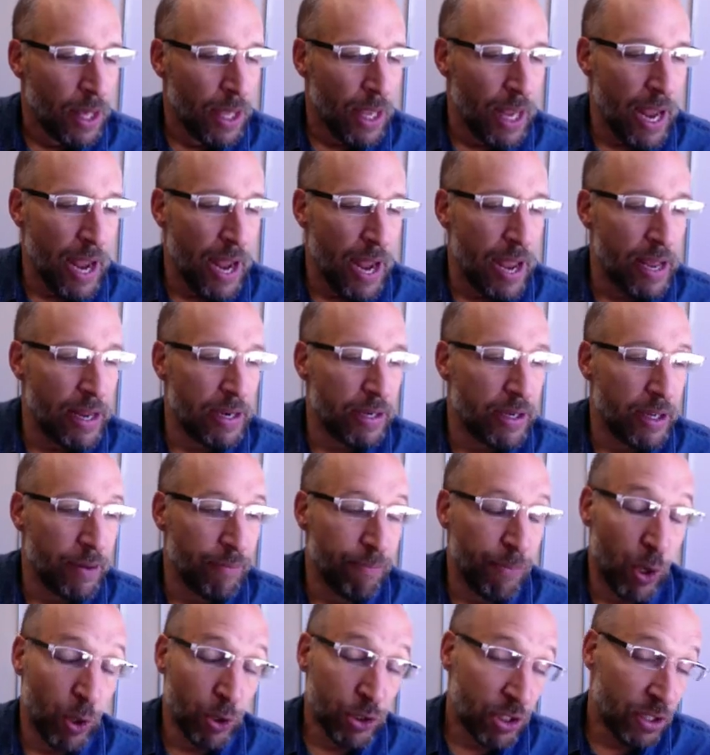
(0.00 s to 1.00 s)
and in
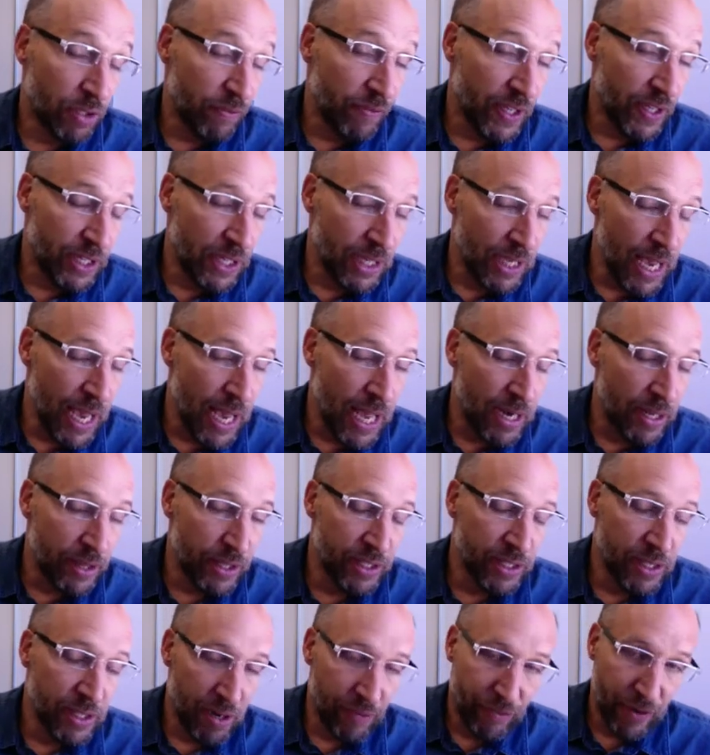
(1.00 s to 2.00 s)
most of Indiana,
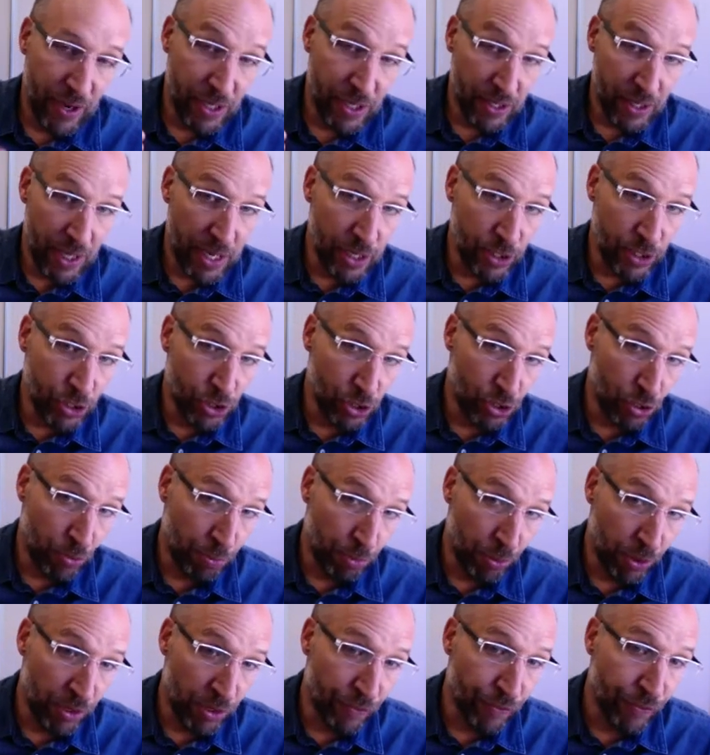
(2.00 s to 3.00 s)
these infestations are
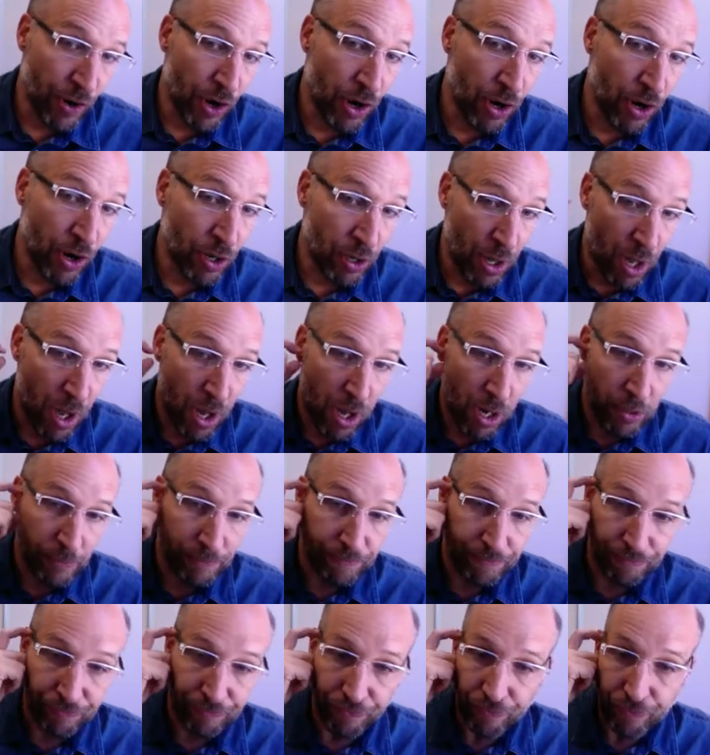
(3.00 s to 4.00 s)
pretty far along.
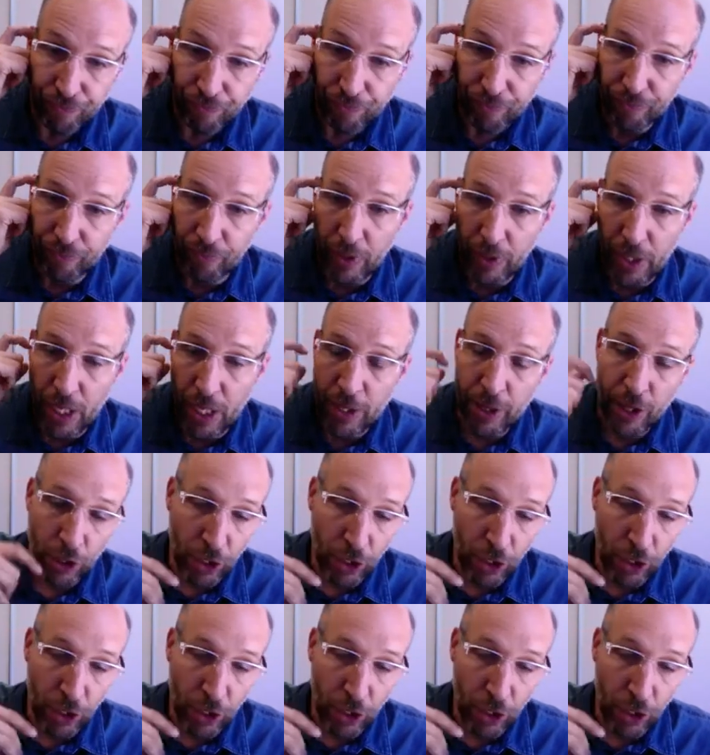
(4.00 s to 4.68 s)
The